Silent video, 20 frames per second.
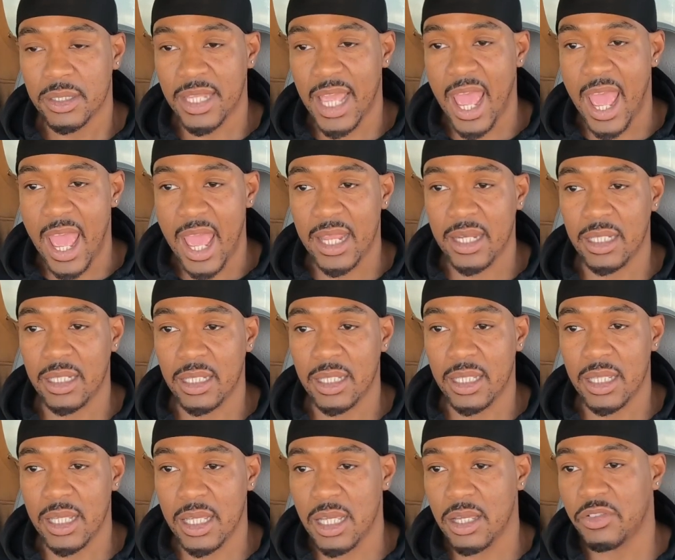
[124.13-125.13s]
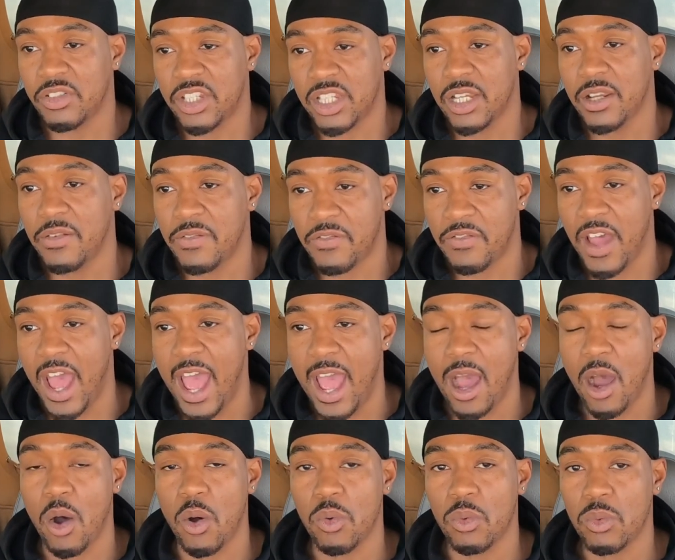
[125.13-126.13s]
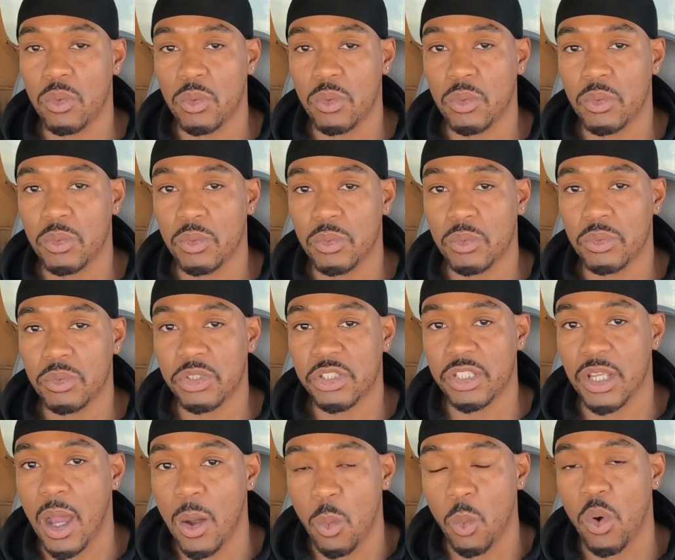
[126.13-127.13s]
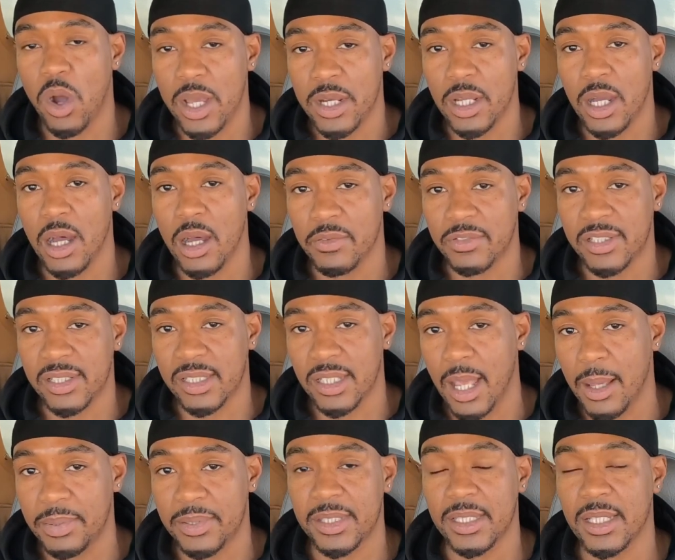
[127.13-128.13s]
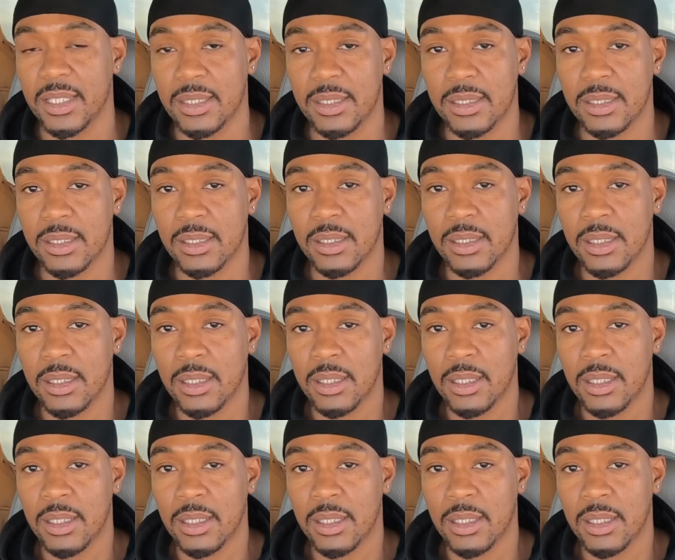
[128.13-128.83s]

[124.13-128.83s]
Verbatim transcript: that if she found someone of substance,